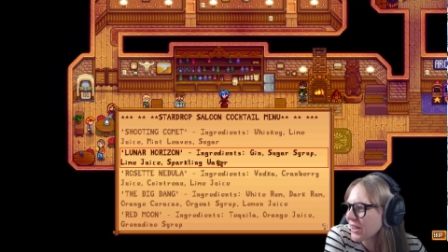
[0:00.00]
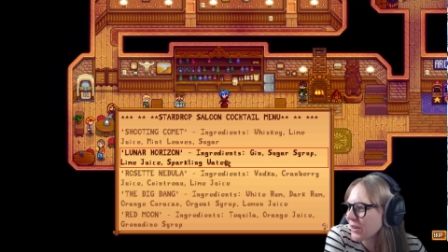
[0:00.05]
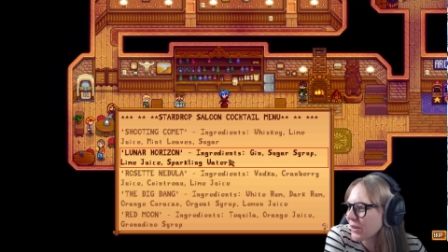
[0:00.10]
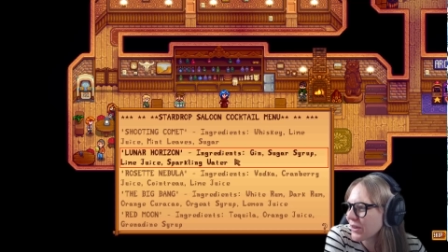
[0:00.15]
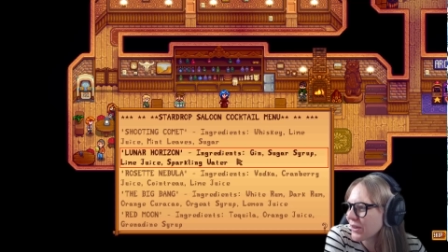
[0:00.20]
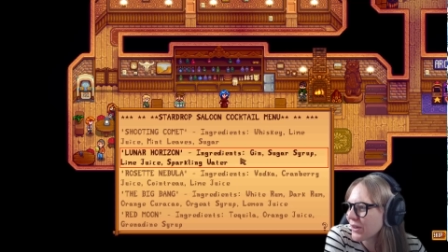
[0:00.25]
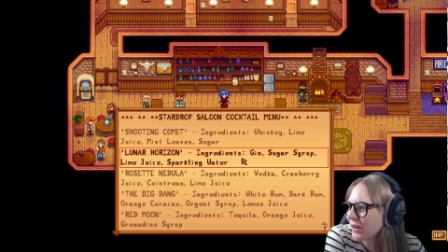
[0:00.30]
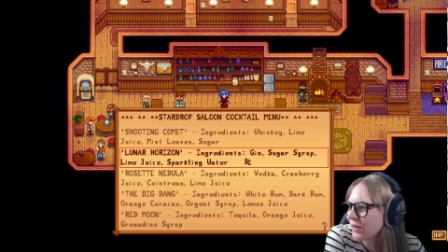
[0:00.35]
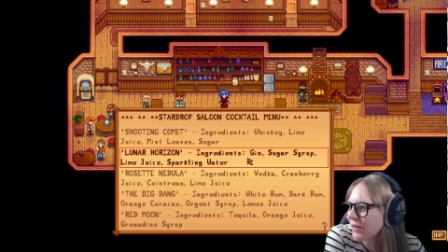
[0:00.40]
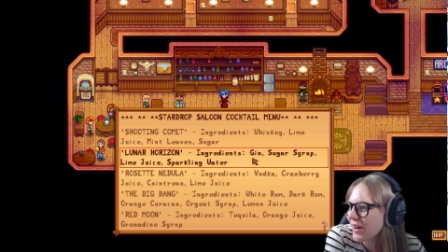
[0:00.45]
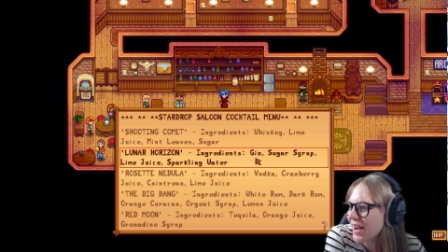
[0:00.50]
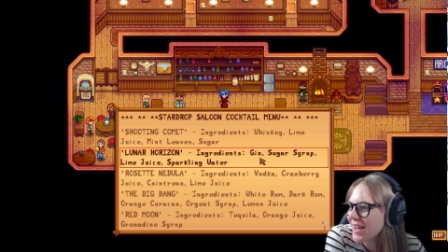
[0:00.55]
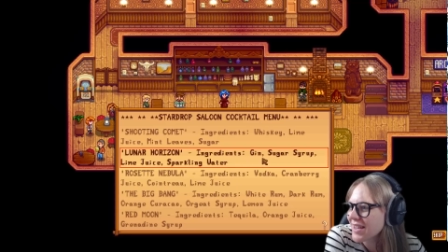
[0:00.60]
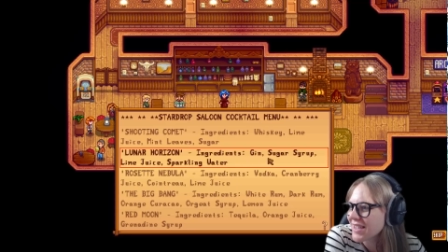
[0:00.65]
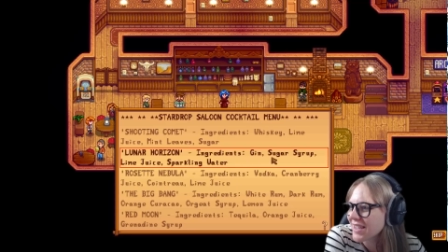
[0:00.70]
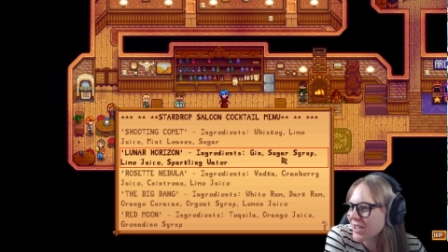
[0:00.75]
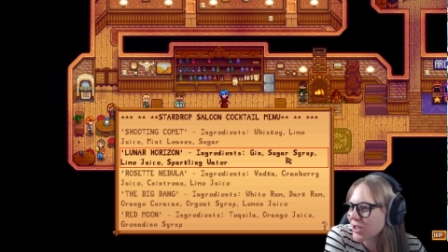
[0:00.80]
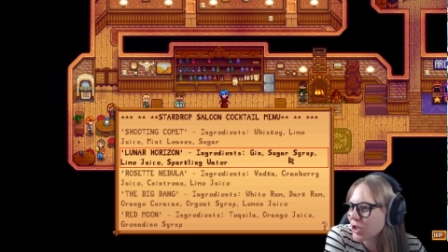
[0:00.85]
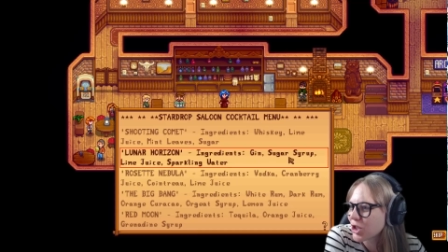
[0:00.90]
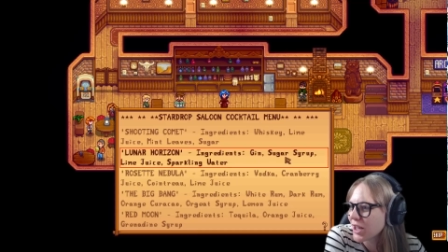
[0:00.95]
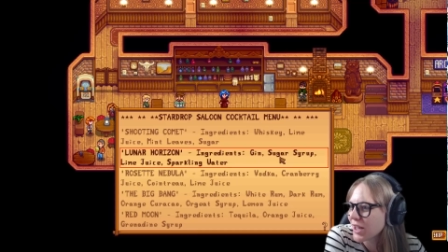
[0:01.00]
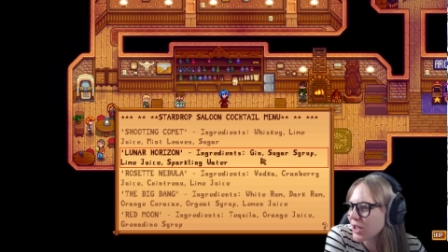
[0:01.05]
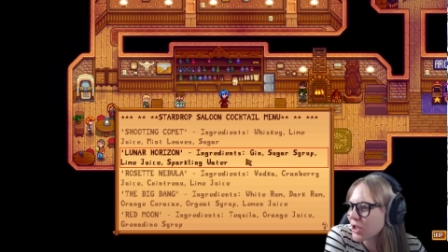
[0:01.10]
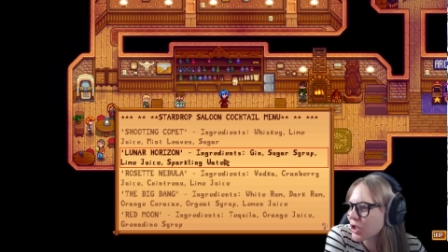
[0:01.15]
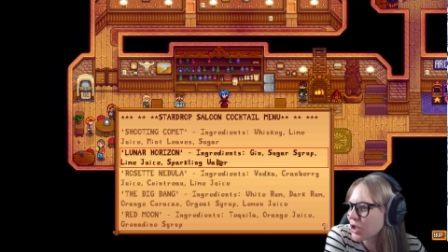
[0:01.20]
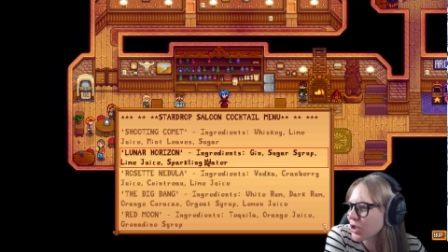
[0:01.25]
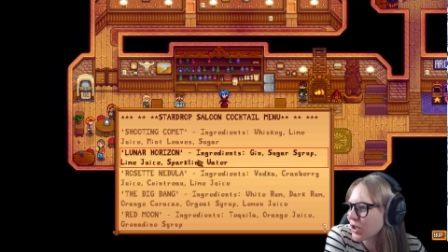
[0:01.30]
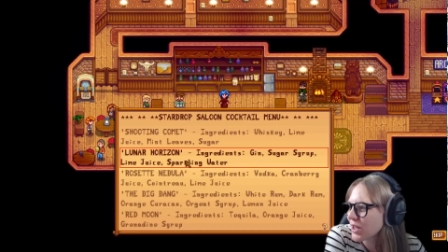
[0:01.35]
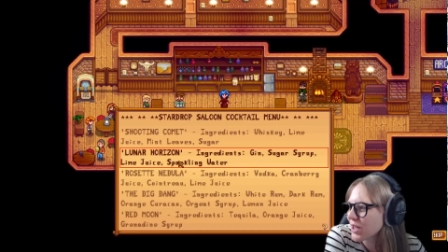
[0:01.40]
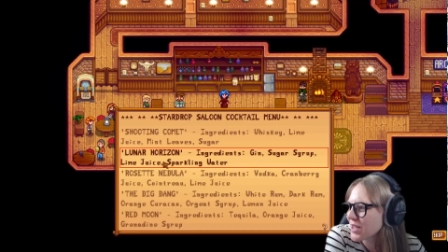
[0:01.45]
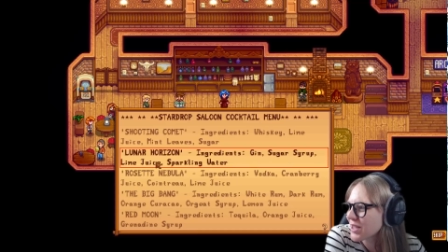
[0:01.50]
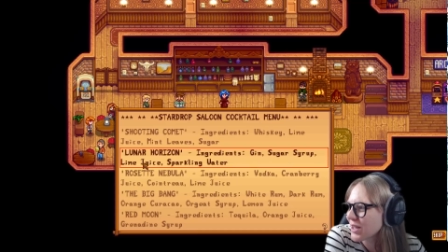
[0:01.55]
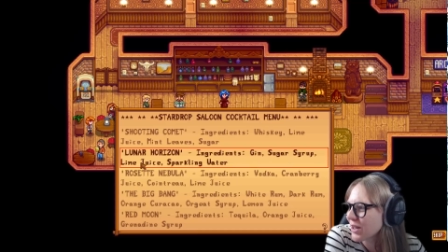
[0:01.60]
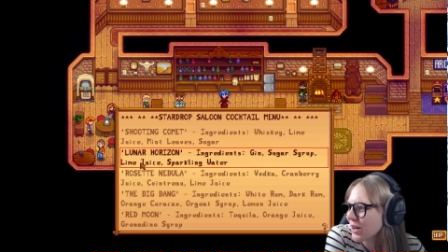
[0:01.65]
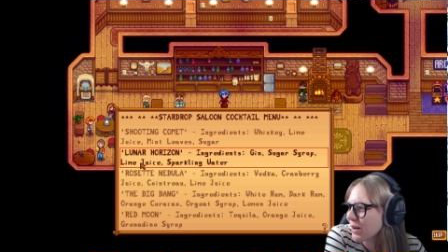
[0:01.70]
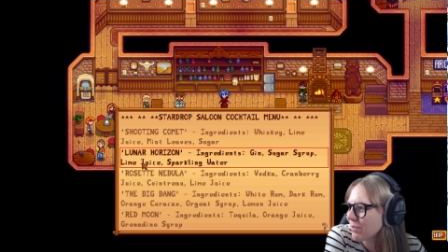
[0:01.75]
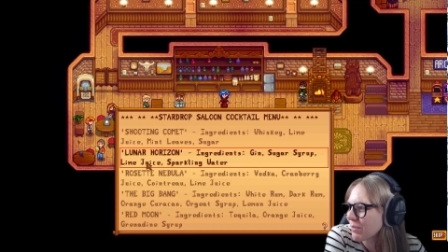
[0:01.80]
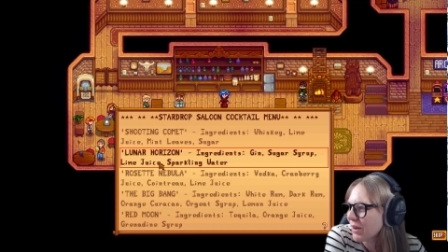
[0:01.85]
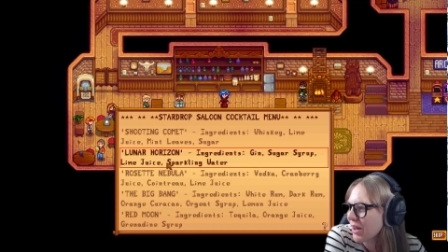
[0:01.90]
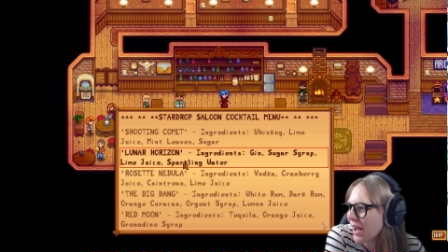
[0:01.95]
Lunar Horizon, gin, sugar
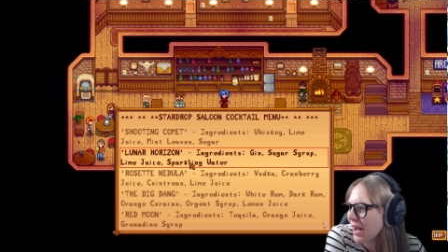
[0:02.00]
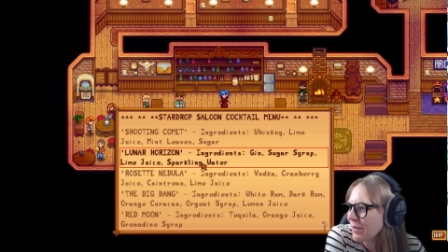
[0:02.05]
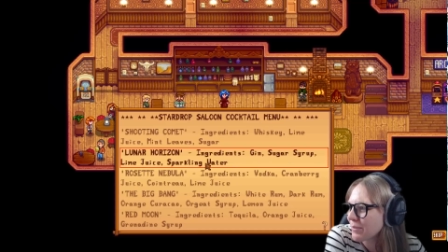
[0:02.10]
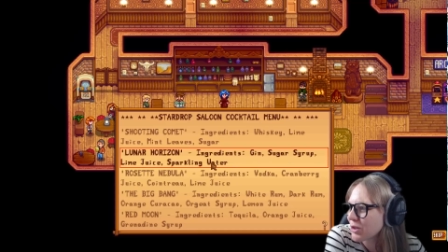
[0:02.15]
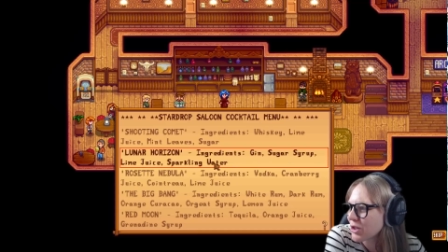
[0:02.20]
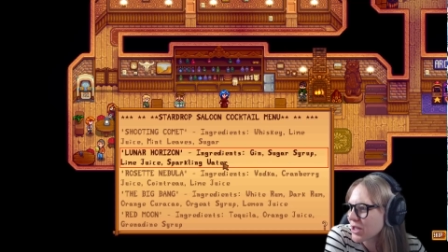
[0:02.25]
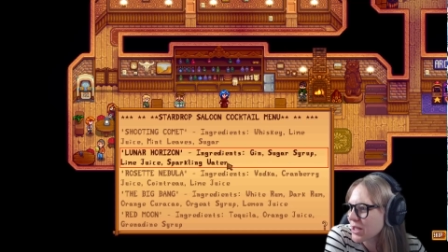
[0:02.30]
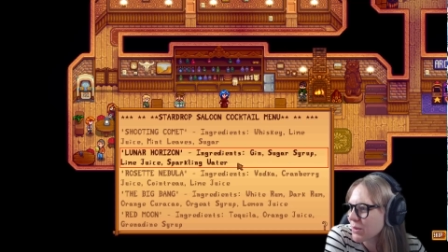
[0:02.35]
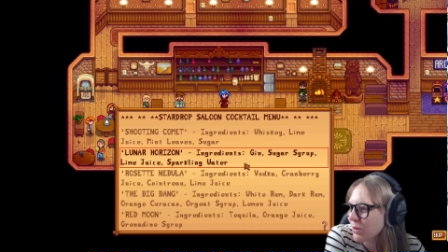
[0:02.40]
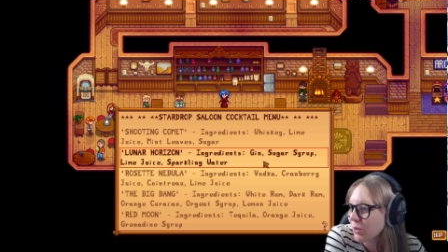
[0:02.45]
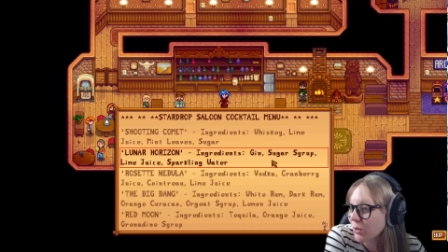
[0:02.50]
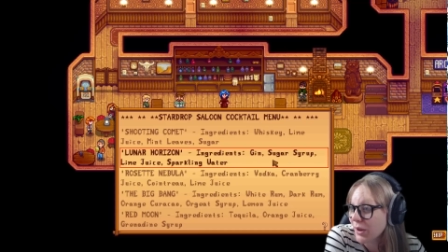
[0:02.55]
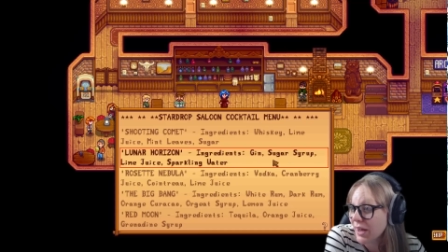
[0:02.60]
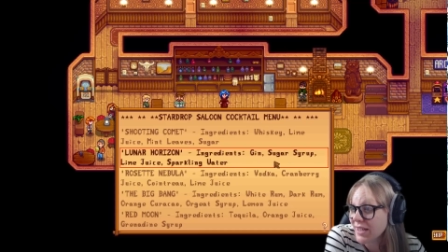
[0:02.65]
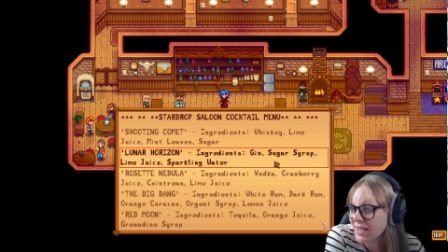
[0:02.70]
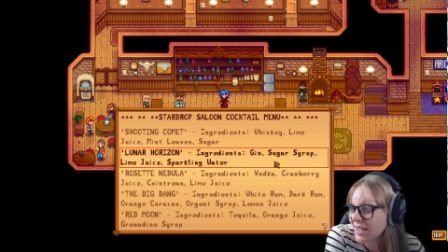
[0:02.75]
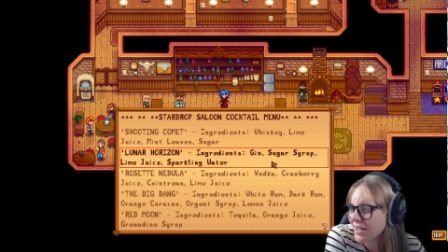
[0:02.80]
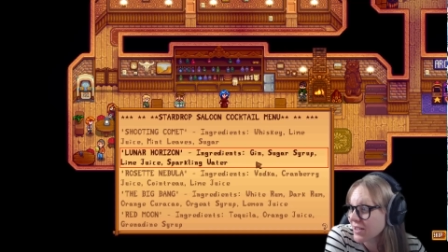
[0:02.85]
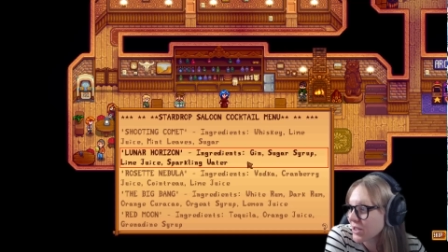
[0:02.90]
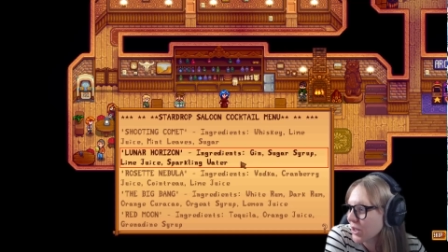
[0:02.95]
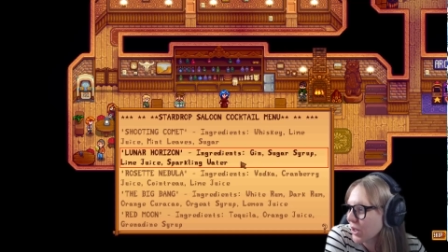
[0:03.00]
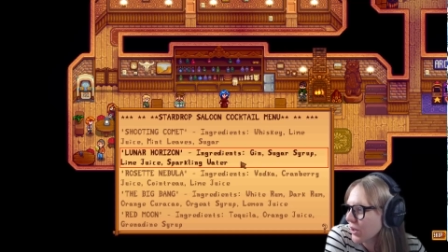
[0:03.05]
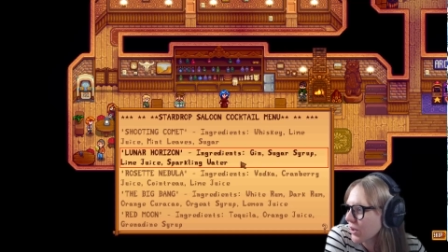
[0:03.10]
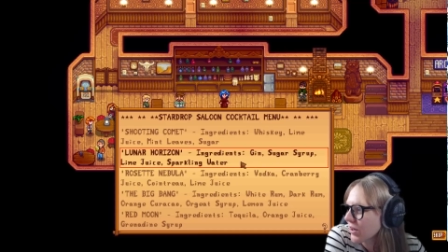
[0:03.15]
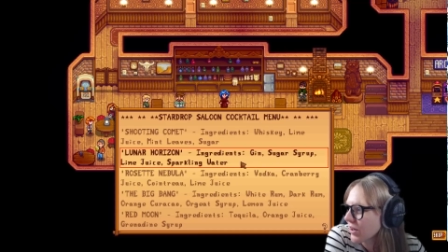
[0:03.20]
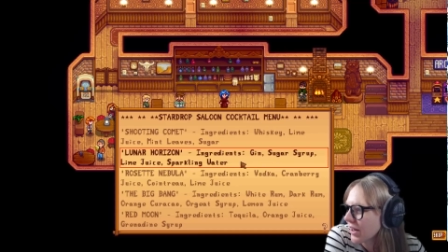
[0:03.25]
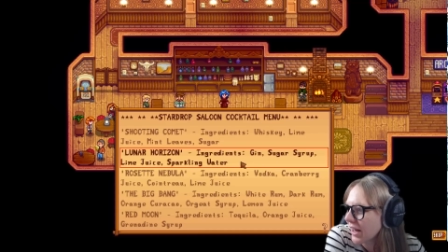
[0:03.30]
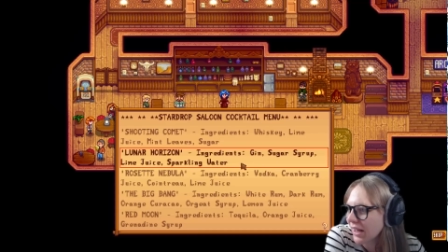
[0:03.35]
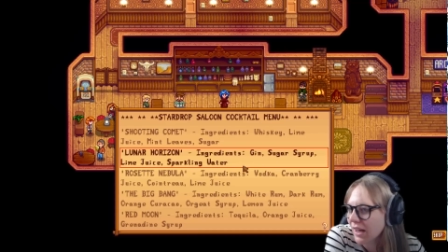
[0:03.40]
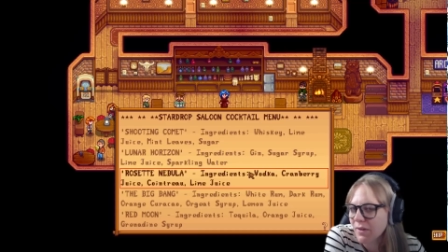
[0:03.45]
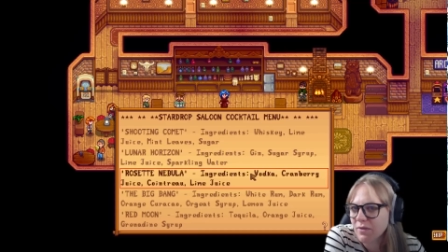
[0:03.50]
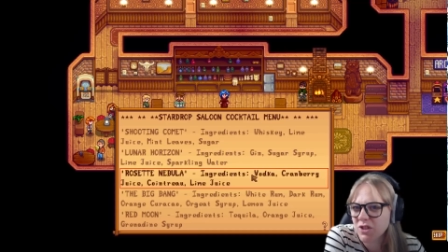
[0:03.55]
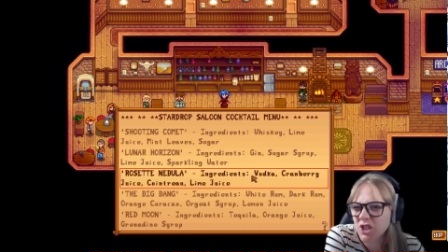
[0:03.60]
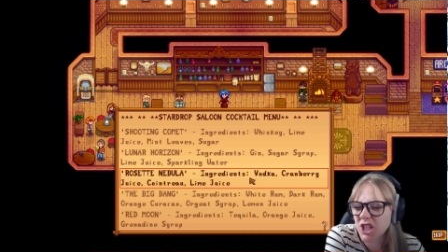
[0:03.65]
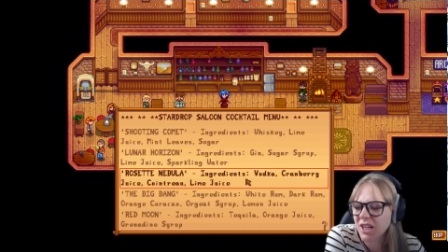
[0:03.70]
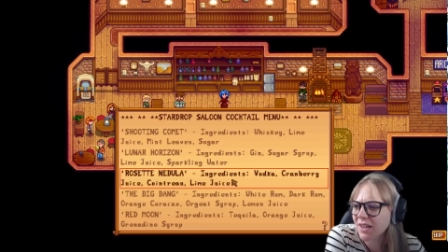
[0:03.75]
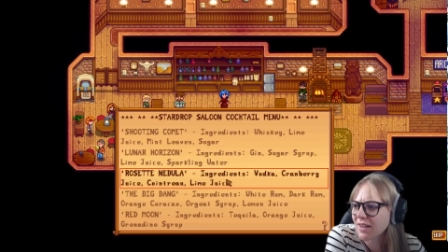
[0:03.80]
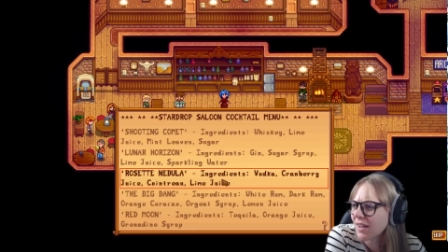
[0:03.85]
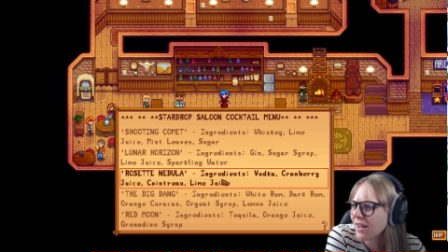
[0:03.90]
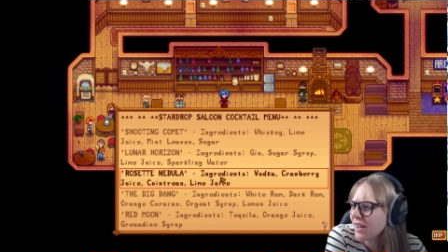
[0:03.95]
syrup, lime juice. Oh, that sounds good. I love
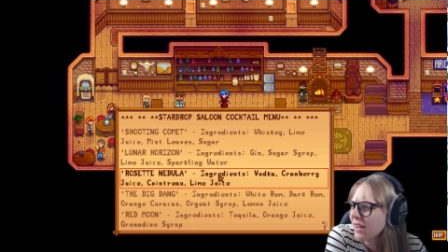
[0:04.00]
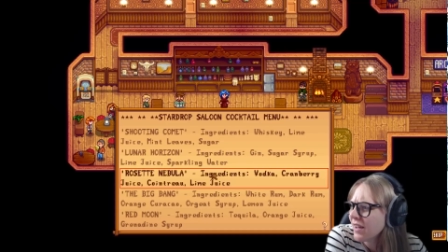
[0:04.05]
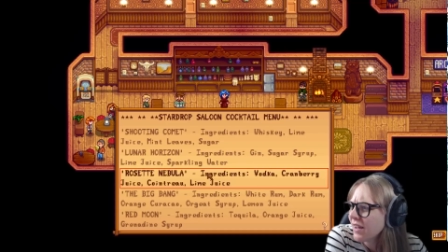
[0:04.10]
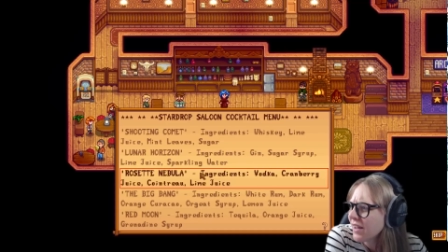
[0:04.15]
gin.